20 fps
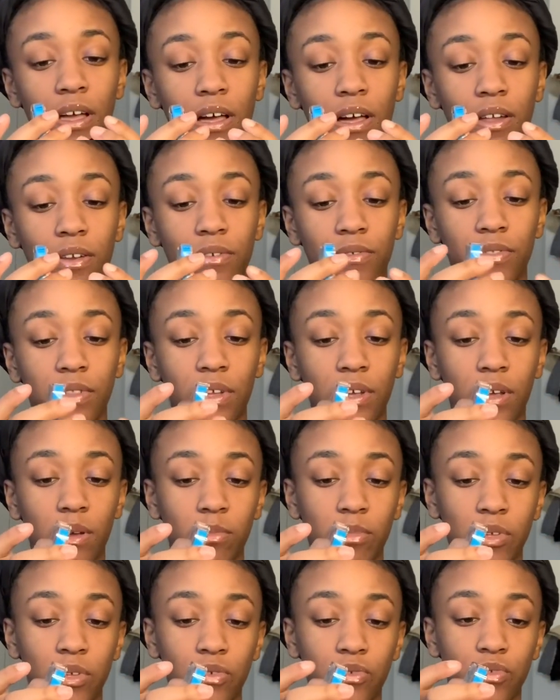I don't think I'm
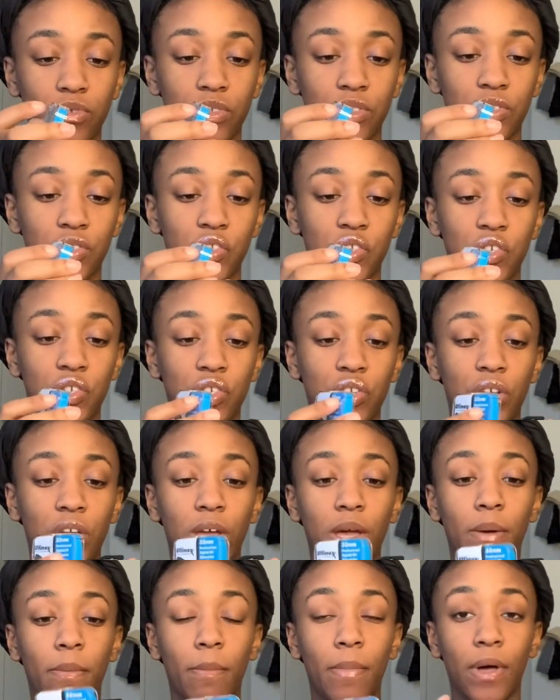gonna use this just
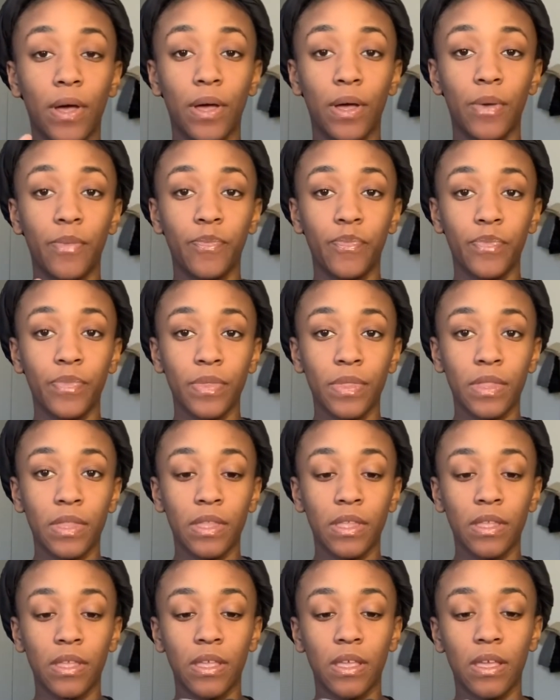yet, but
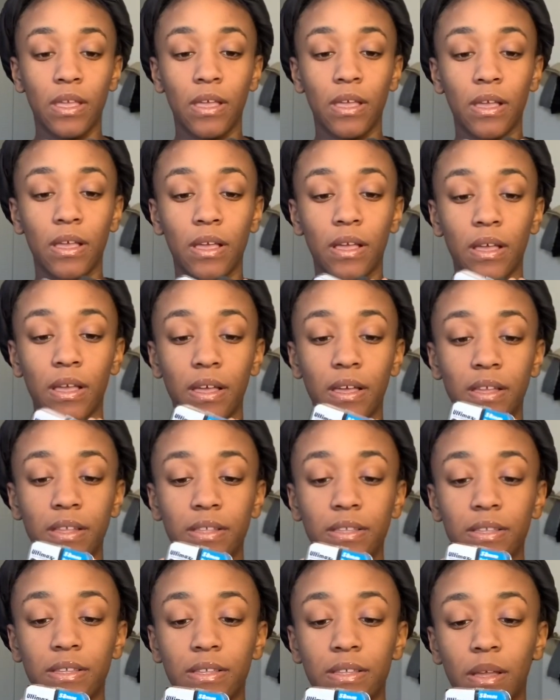it's
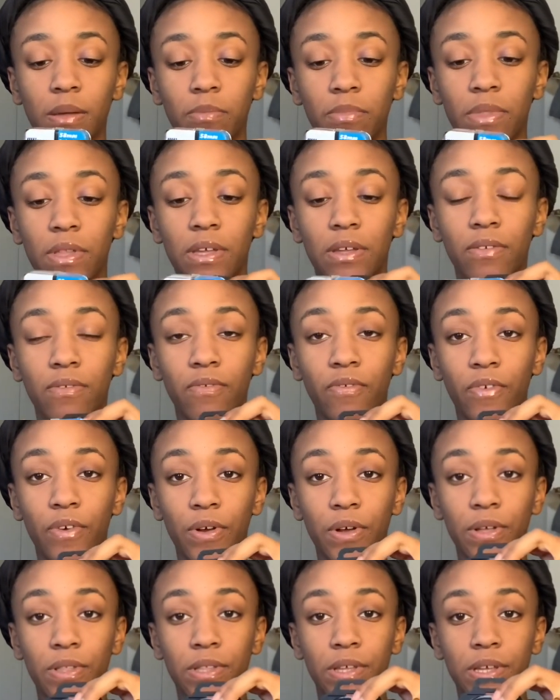something for
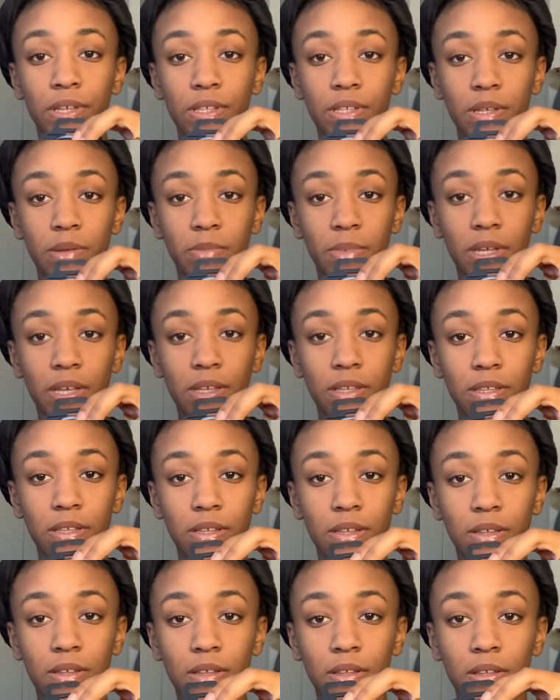a lens, I'm
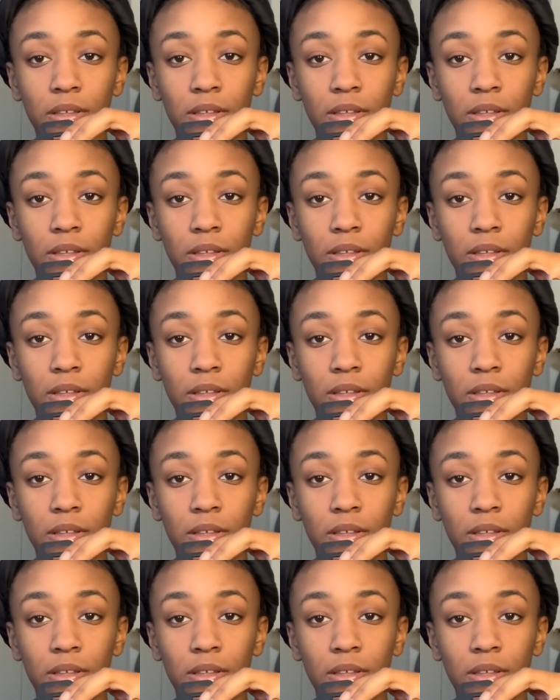guessing.